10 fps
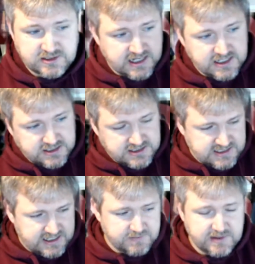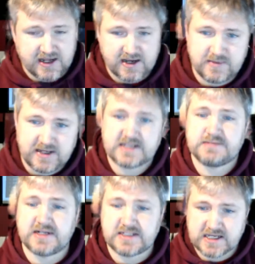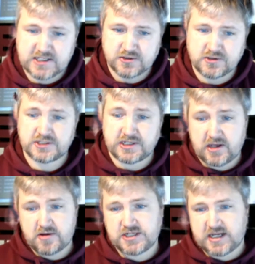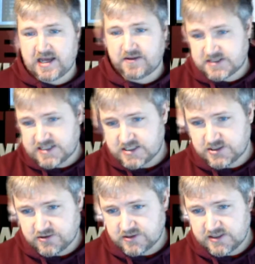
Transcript: And you can see behind me is my TED Talk. So go check out the TED Talk.